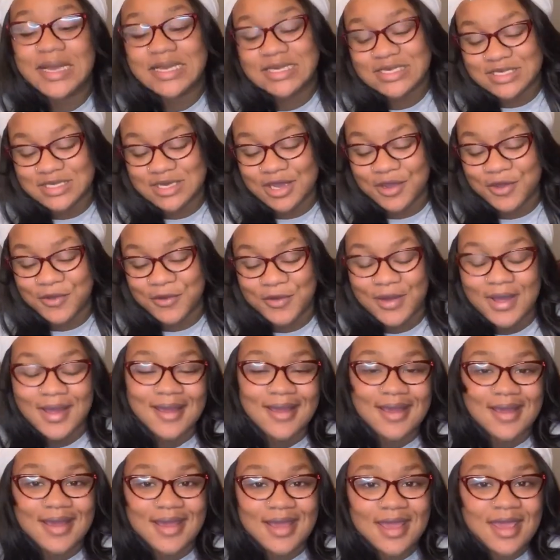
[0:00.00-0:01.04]
So
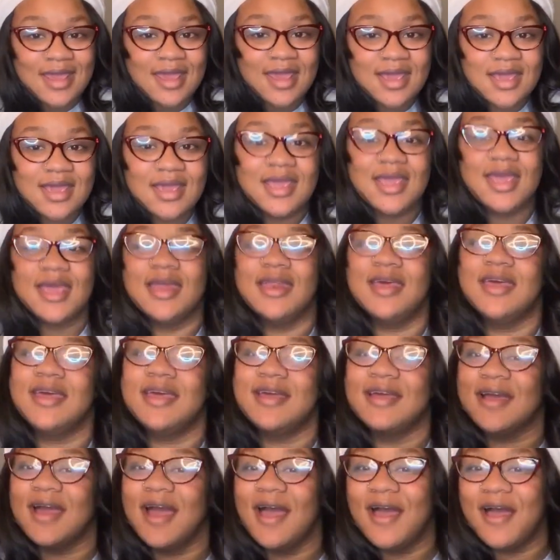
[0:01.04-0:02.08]
you can get it
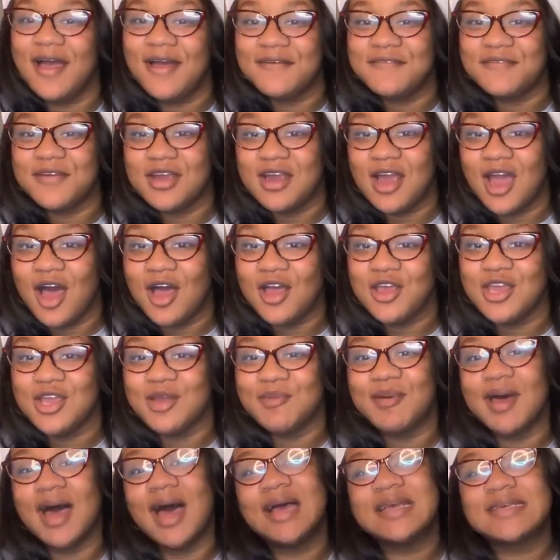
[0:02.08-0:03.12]
for all your
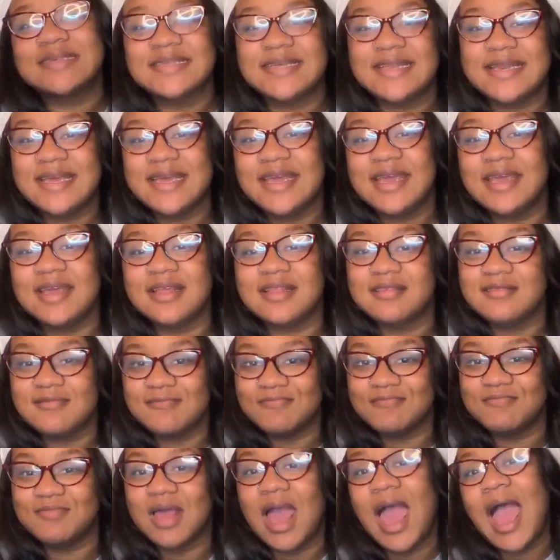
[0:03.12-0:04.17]
pasta needs.
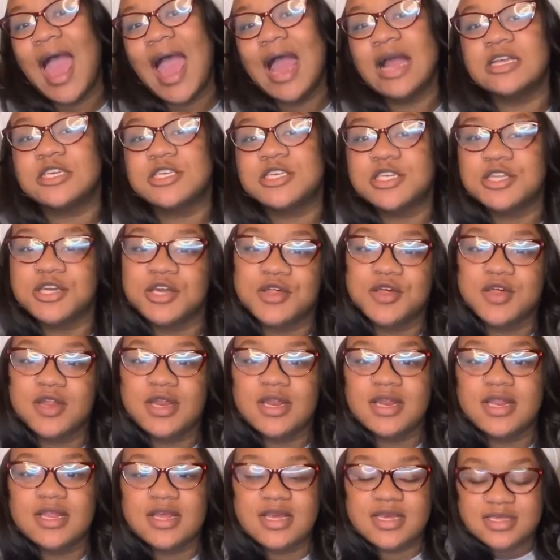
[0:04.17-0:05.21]
I just
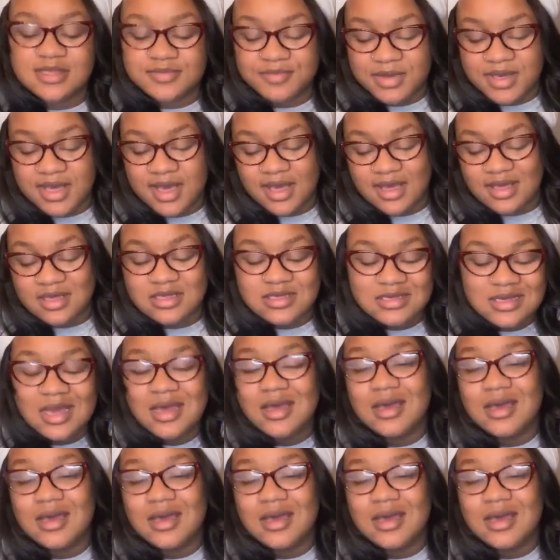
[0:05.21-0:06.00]
included this because